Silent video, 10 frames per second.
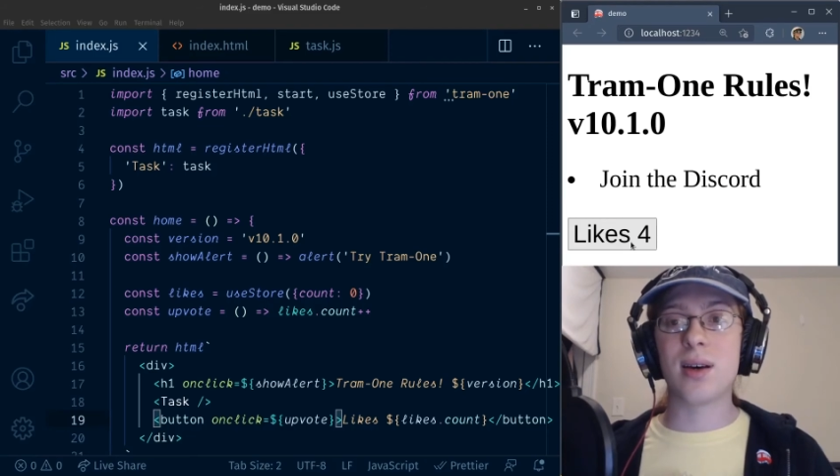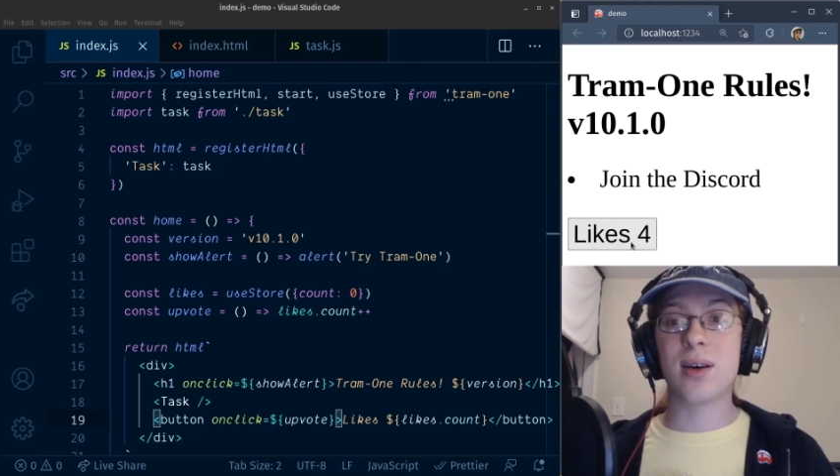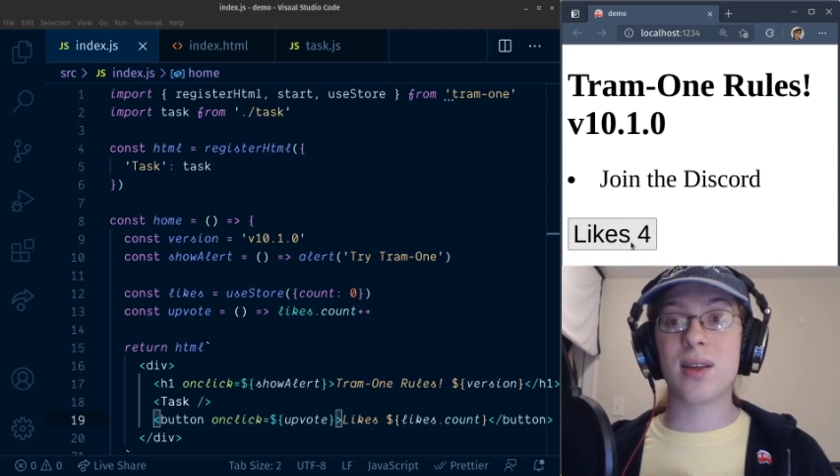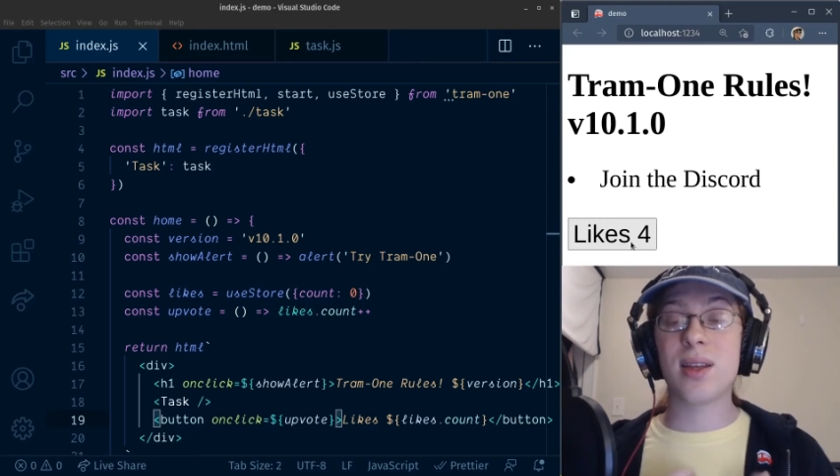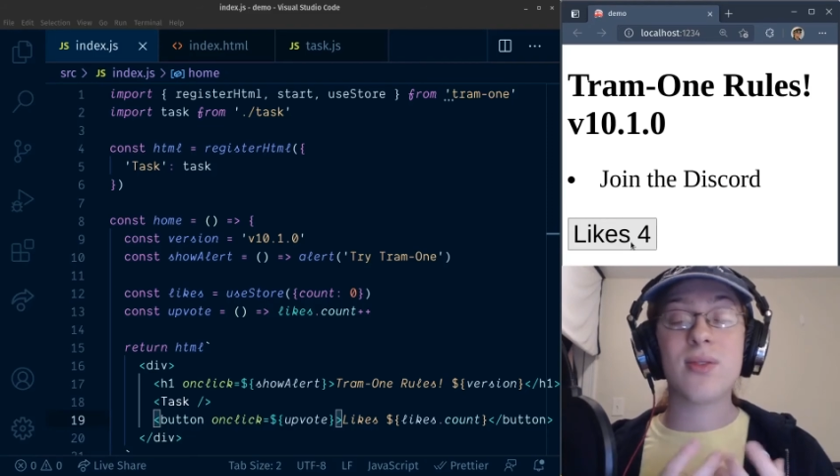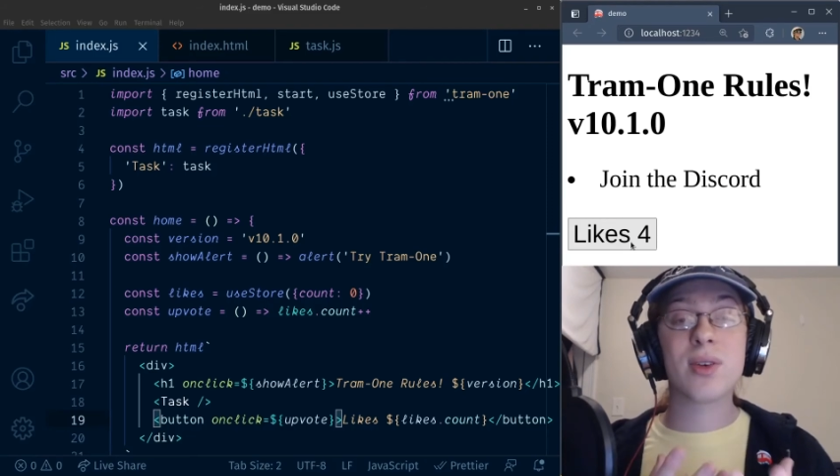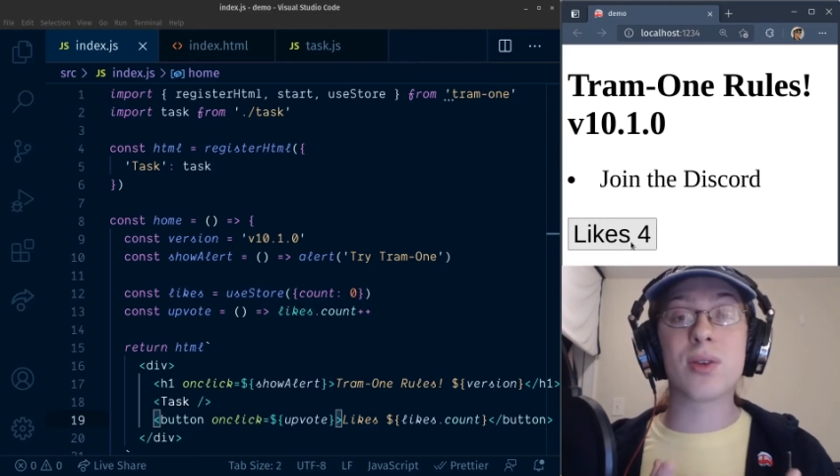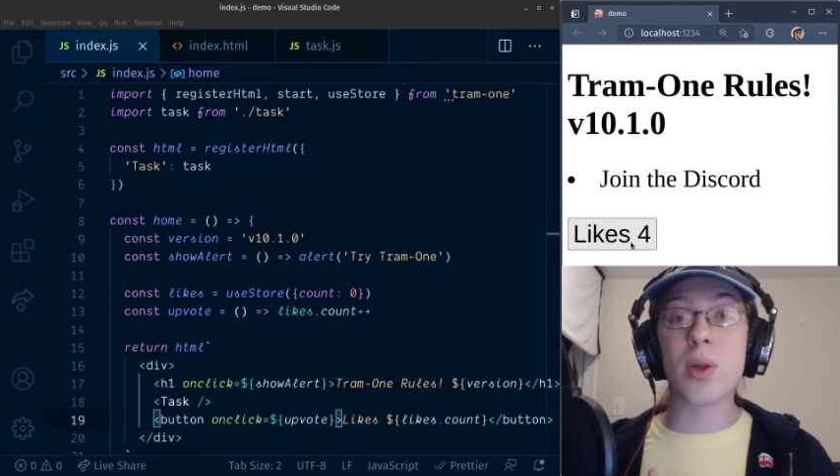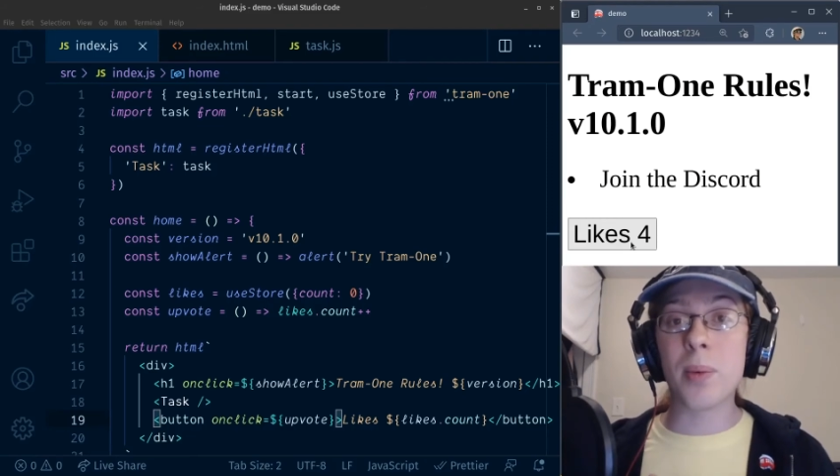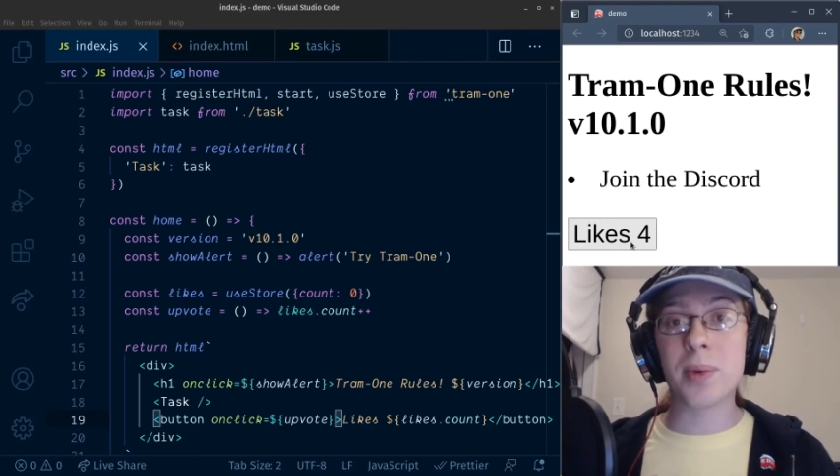even
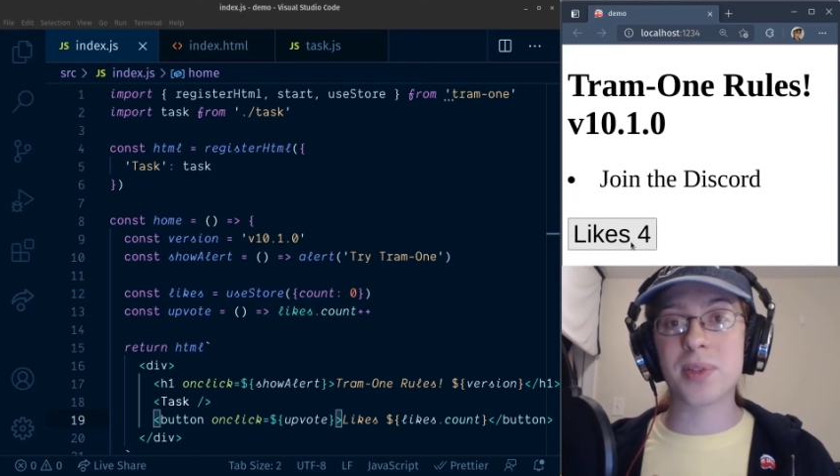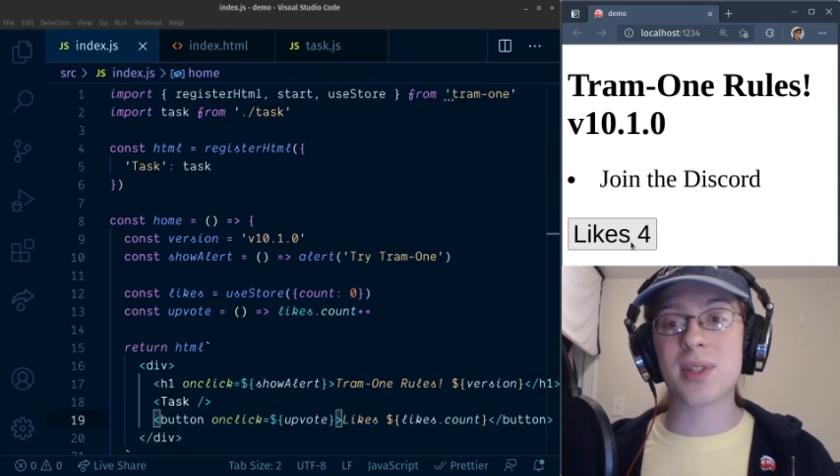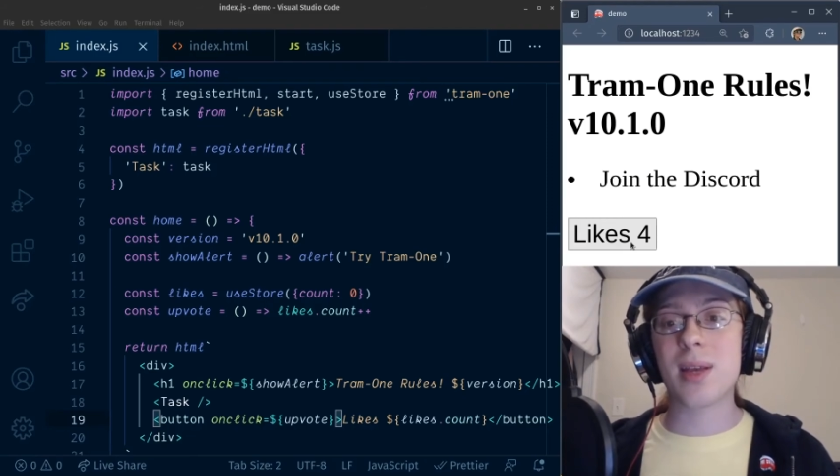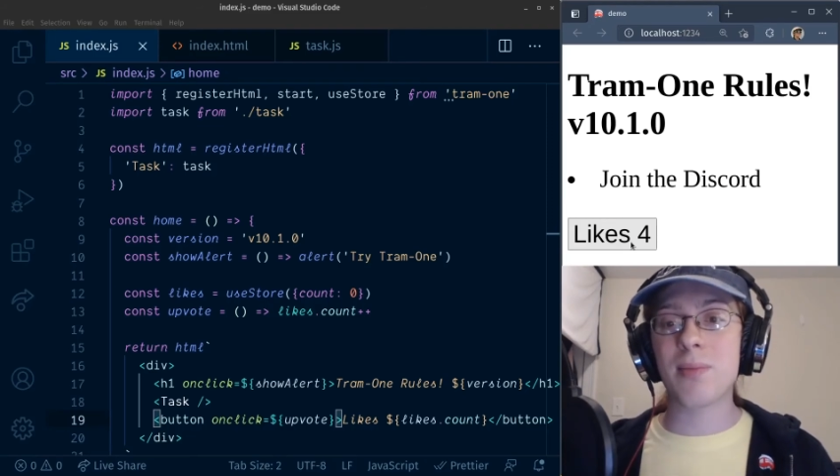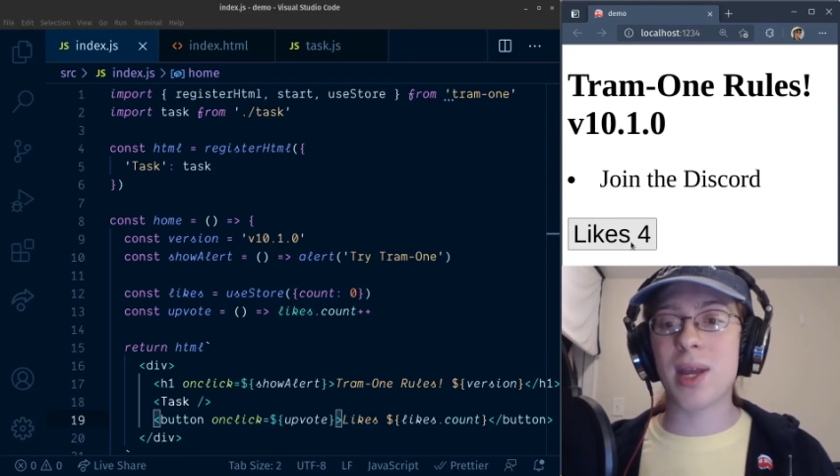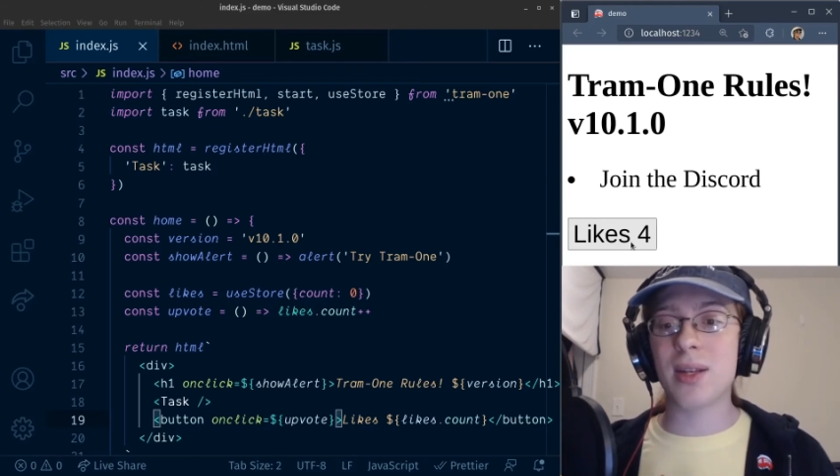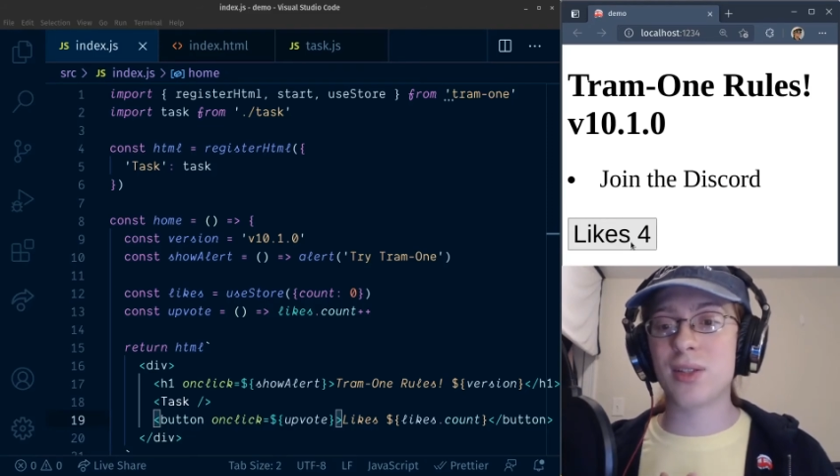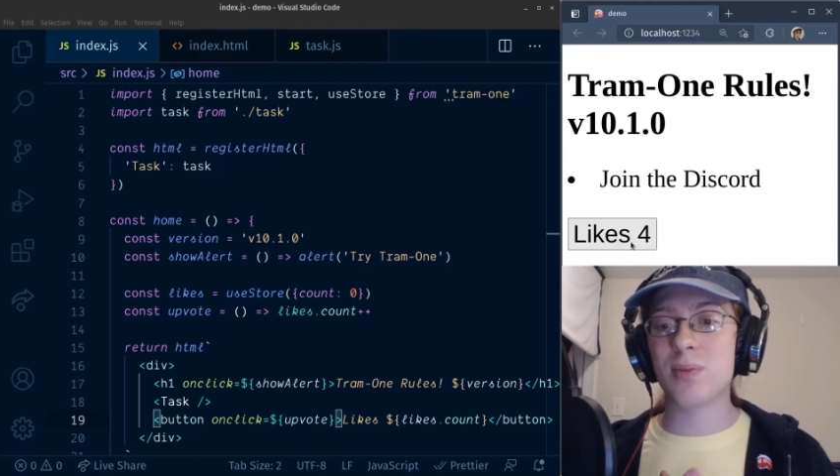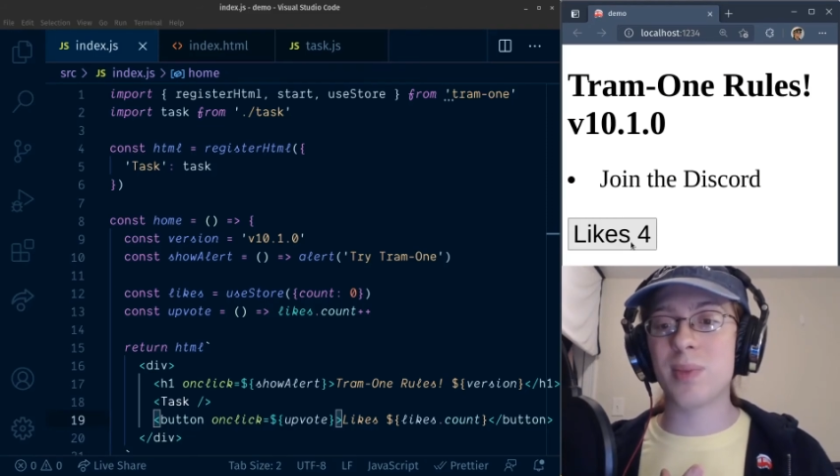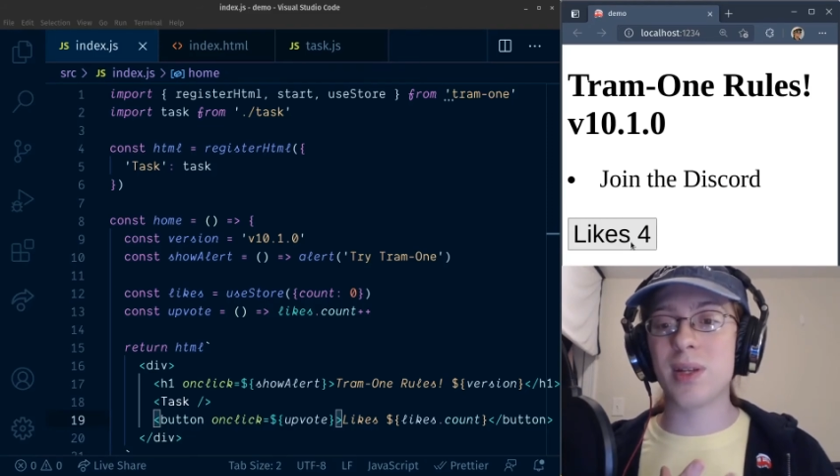global state
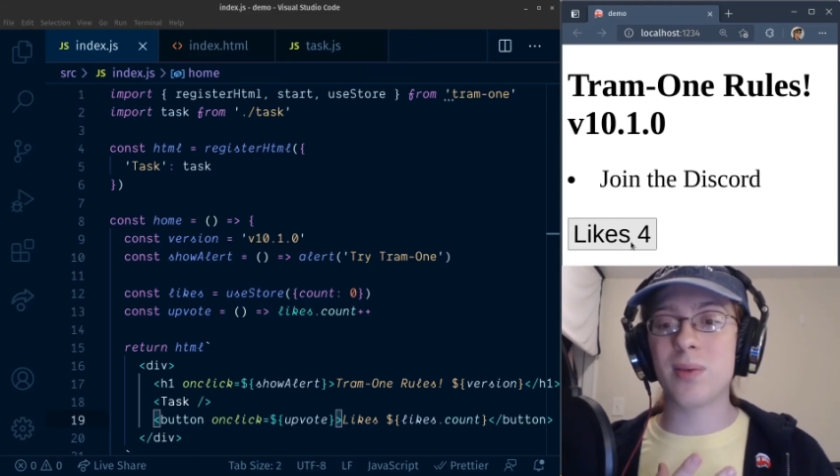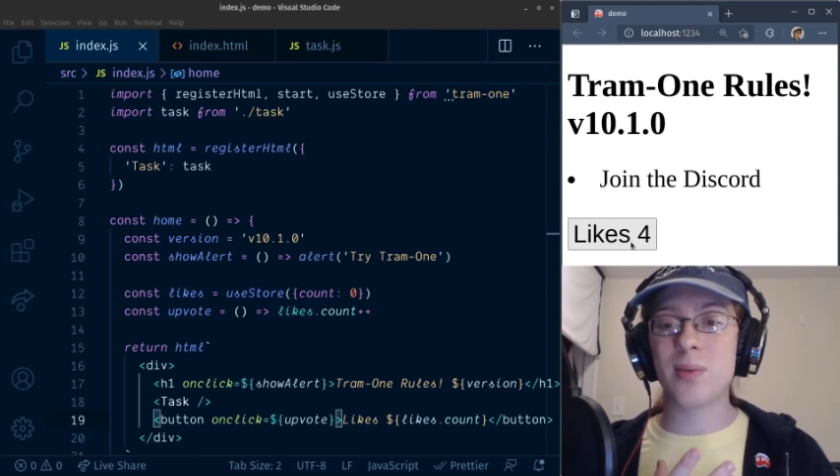management,